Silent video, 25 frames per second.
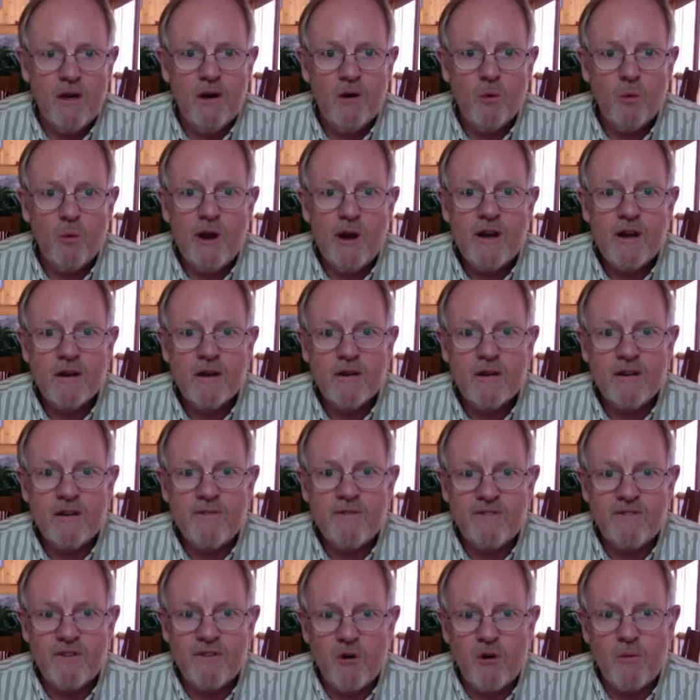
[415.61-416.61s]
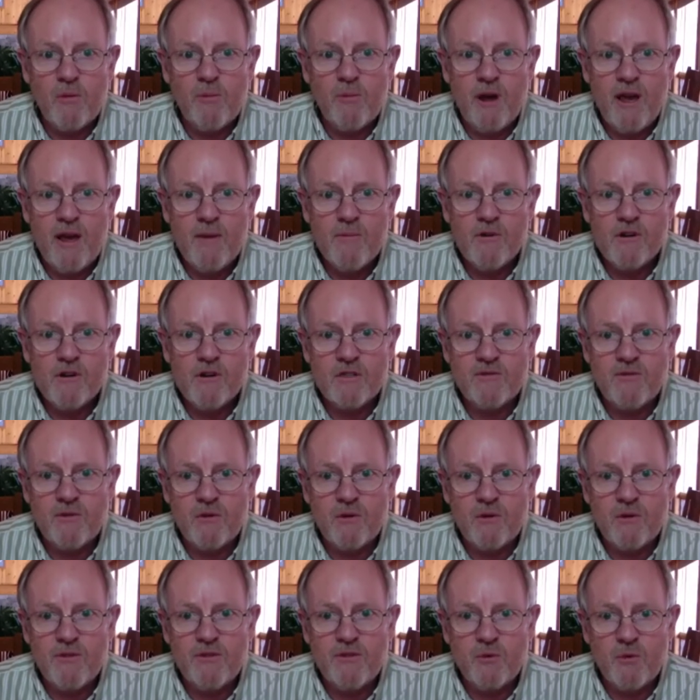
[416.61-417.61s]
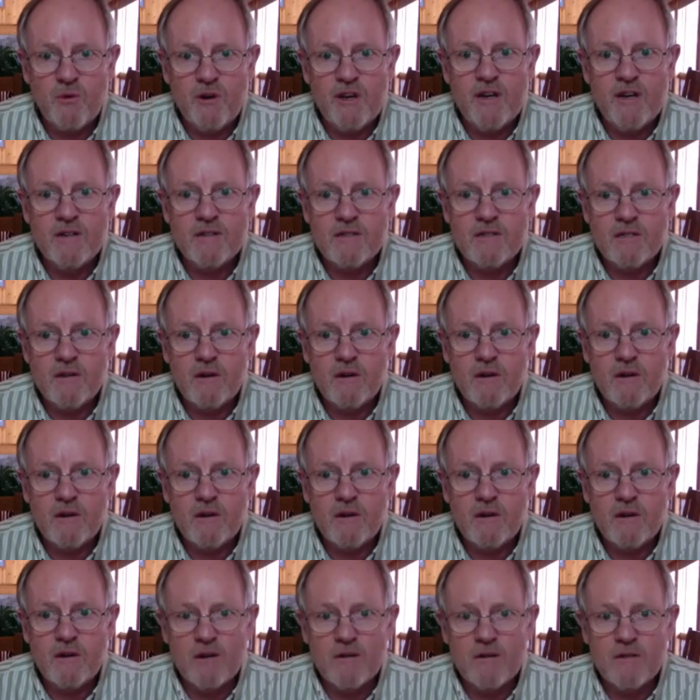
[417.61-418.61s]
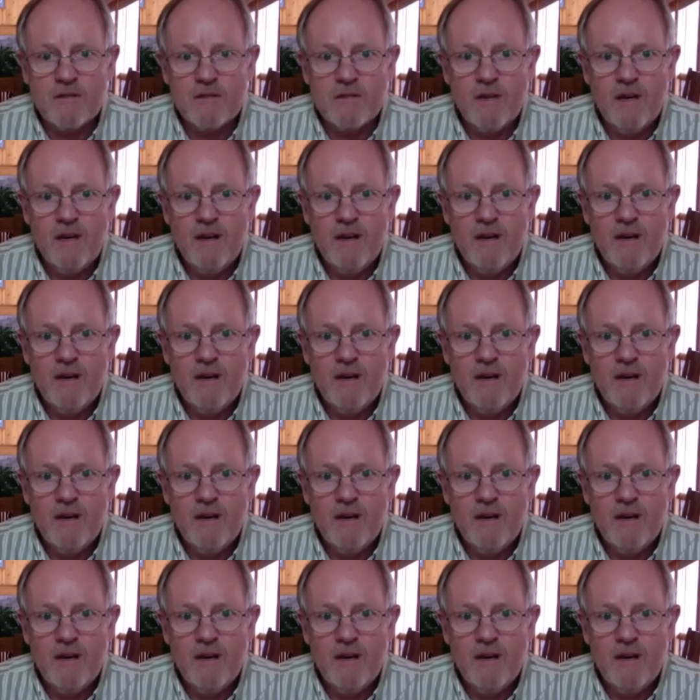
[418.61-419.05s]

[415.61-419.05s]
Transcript: we can defer payments for 3 to 6 months.